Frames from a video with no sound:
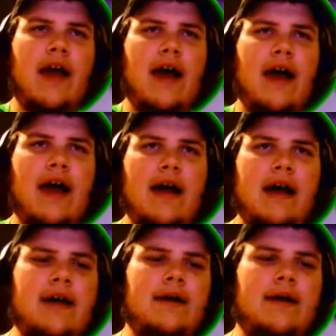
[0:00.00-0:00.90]

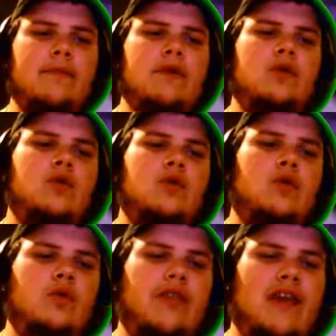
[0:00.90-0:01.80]

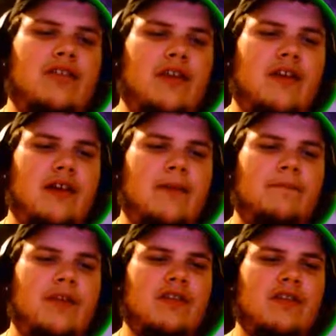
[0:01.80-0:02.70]
Ooh, that's
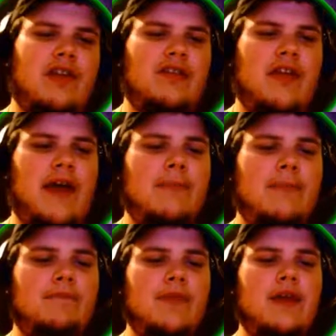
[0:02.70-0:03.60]
kind of sad.
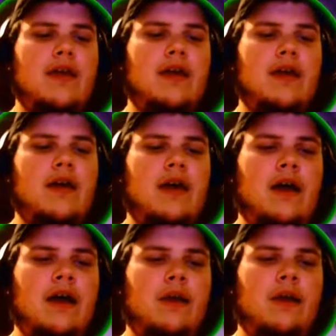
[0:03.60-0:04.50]

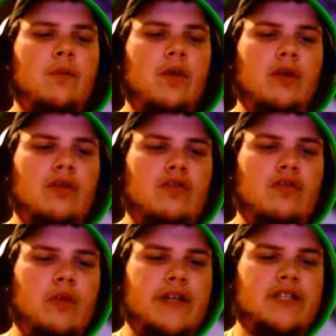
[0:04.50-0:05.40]
We're going to
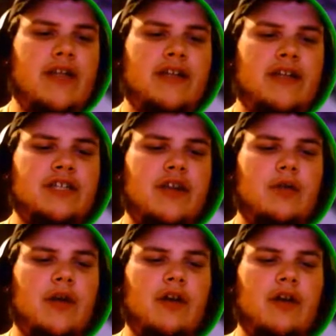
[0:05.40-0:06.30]
switch... Actually, no,
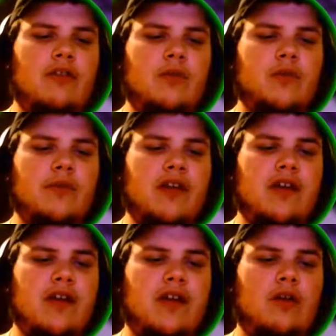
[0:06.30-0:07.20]
we're not going to switch
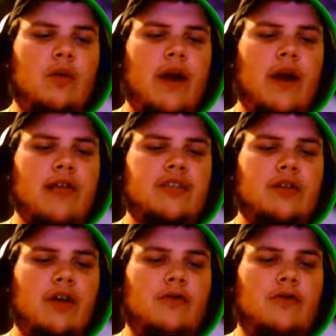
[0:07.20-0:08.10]
Whimsicott here. We're actually going
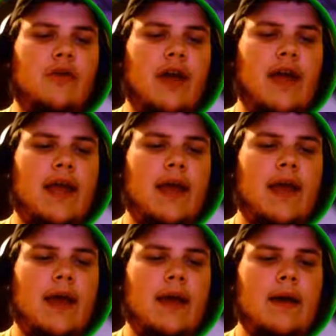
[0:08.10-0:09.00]
to go for a
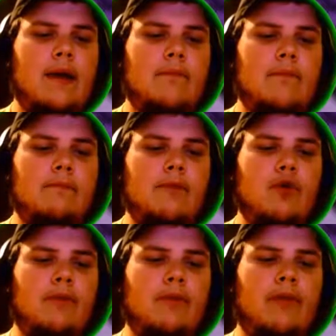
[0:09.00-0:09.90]

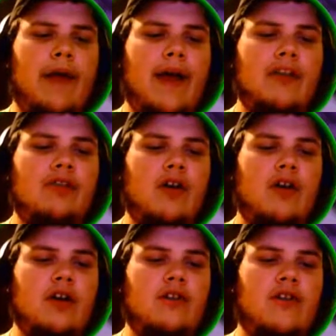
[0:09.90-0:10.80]
Moonblast
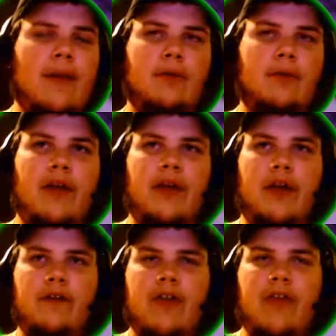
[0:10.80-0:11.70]
onto the Tapu Lele.
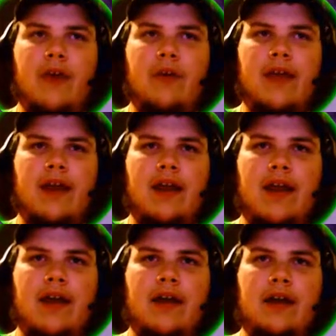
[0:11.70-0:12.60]
Hope that we get
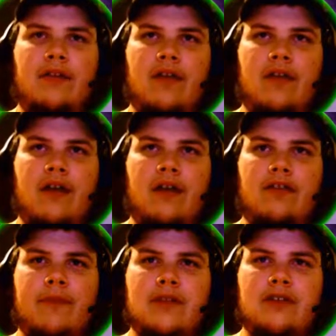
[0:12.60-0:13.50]
a
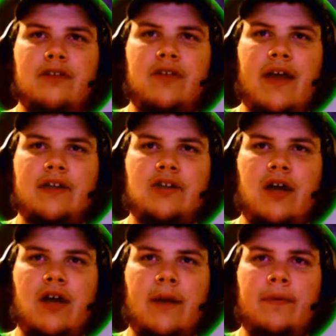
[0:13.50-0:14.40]
special attack
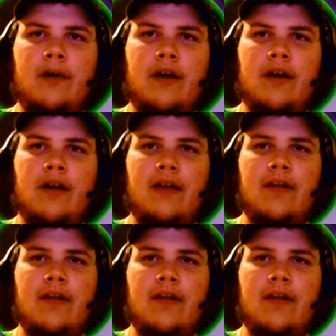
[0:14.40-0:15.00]
drop on it.